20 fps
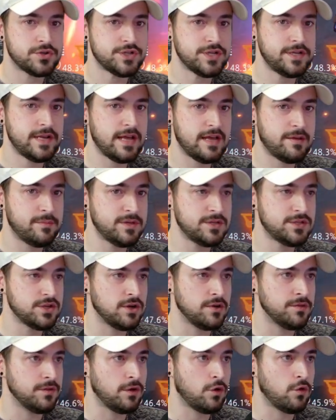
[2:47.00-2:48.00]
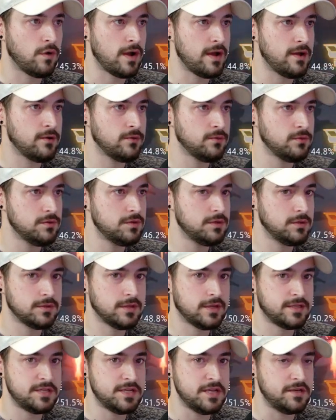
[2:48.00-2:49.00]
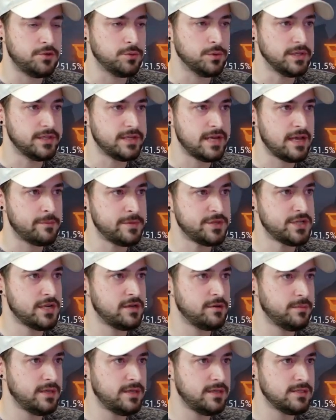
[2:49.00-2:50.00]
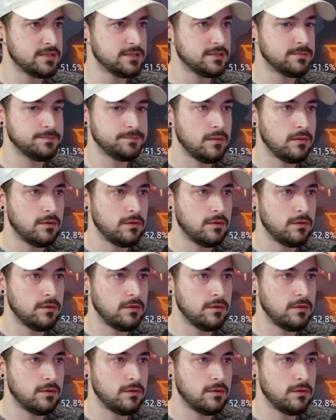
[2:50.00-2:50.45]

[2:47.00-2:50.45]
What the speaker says: damage on the ground to continually damage enemies.